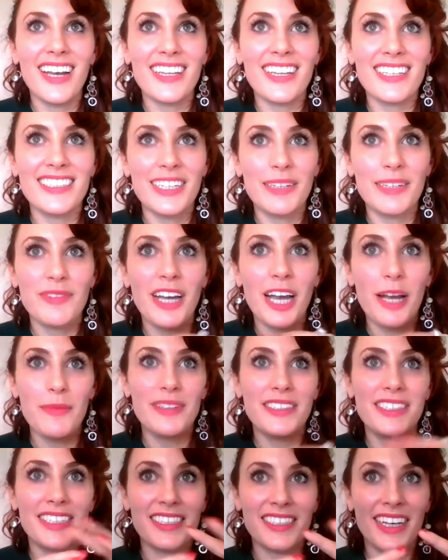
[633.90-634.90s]
At the same time,
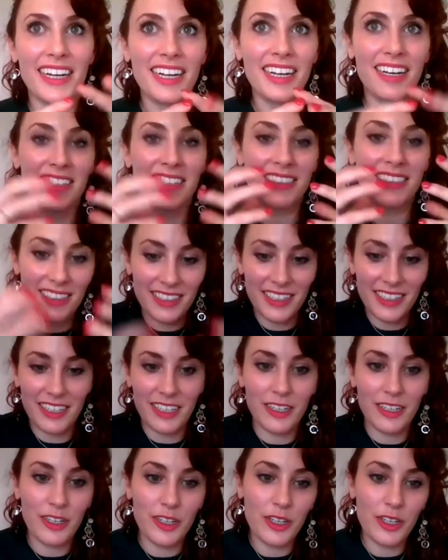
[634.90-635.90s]
it's exciting because
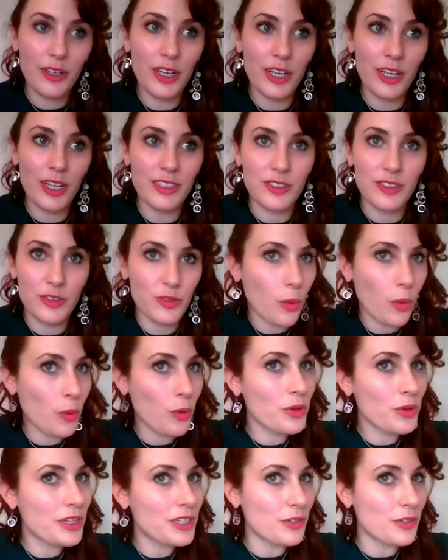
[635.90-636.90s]
it's
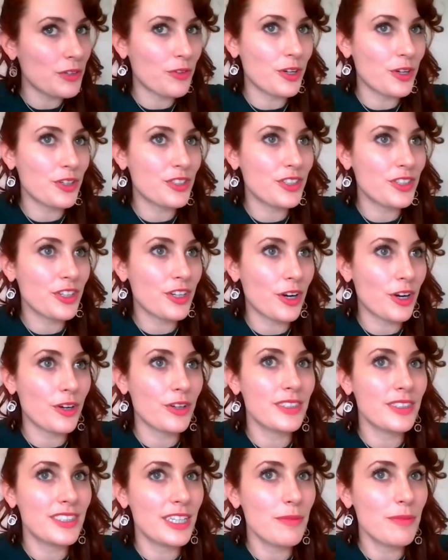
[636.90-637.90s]
totally different
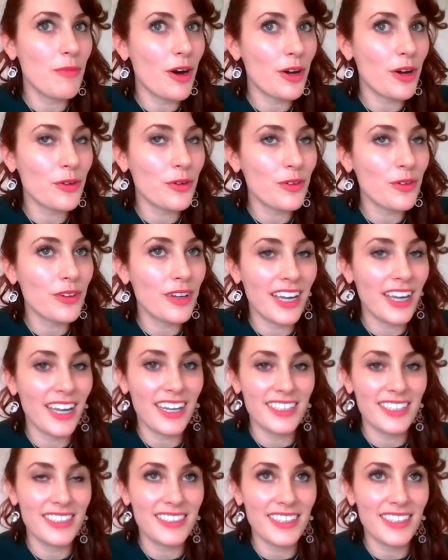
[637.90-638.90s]
currency model,
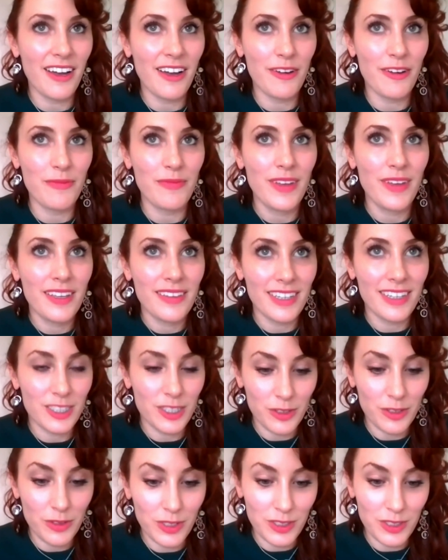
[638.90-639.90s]
and this
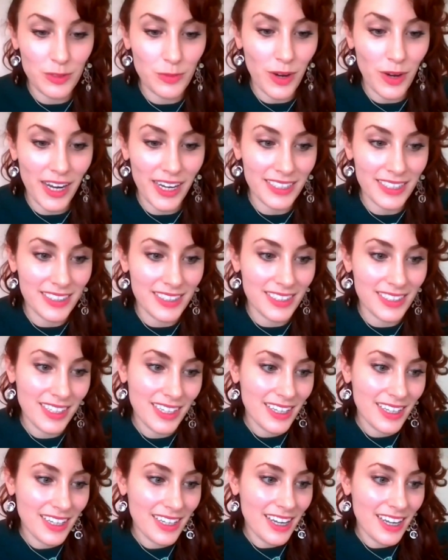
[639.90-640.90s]
is why it's
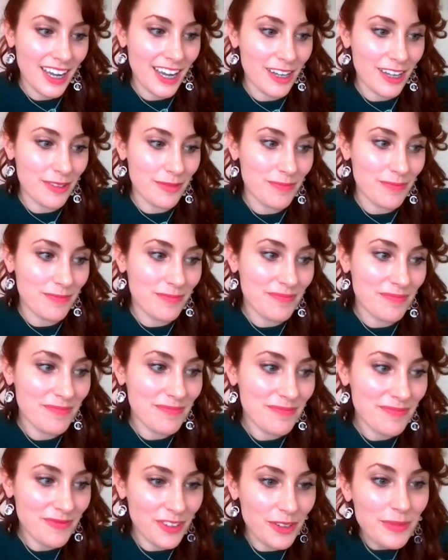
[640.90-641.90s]

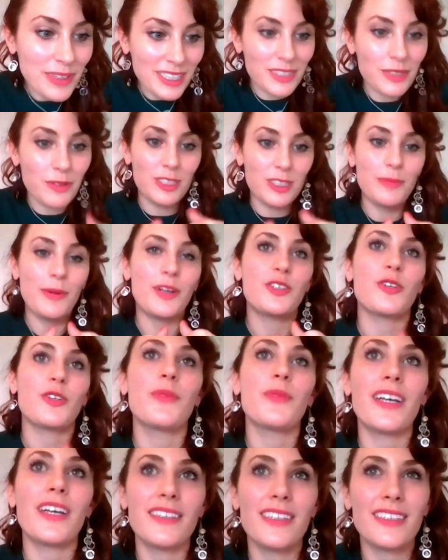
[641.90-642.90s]
for me so special,
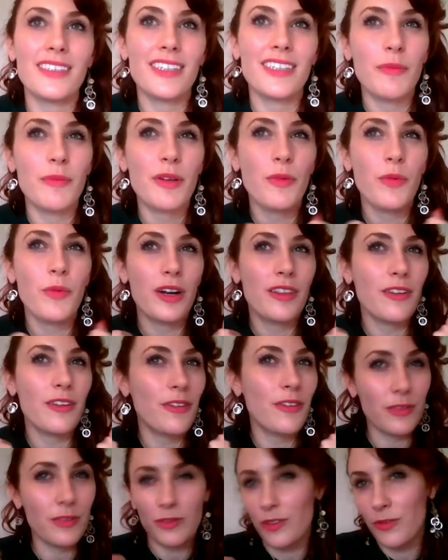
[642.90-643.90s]
because it's going to be one of
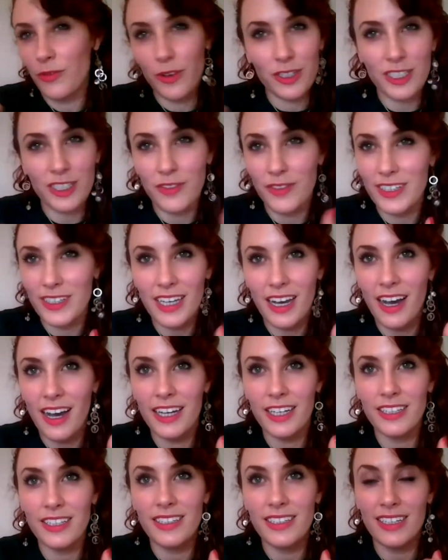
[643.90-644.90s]
the first of its
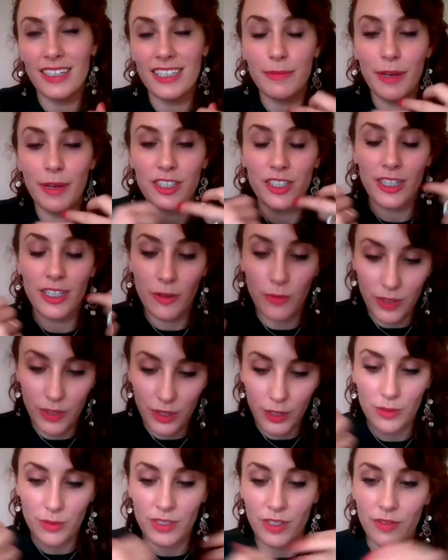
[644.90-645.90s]
kind, and especially with
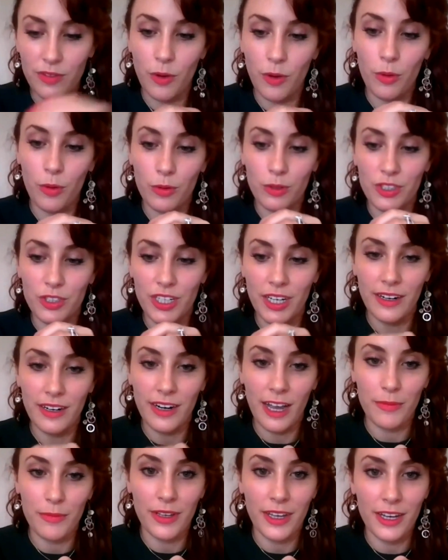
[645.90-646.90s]
use of the Holochain
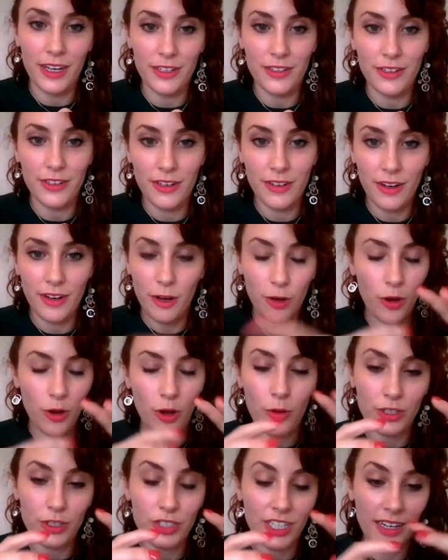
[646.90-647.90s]
application,
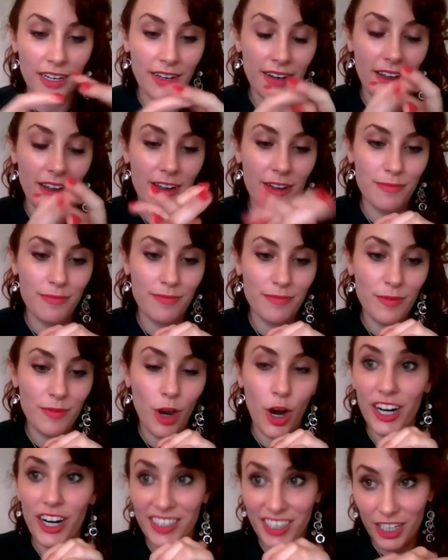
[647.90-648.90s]
Holochain
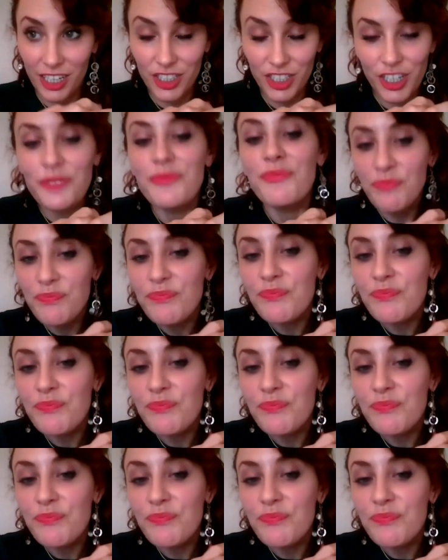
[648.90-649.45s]
architecture.